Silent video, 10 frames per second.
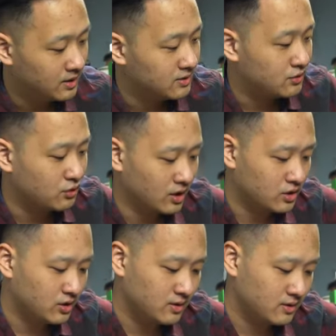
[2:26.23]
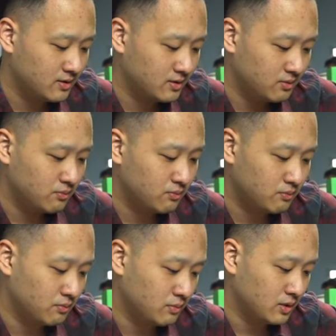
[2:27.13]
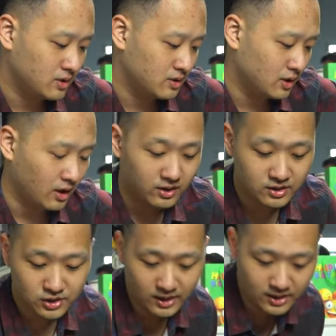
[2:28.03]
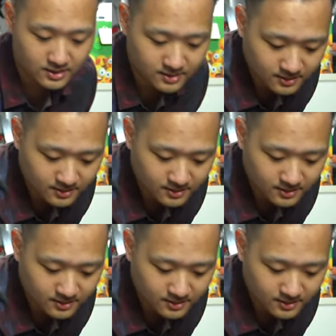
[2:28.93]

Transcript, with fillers: instructions, which are in Chinese.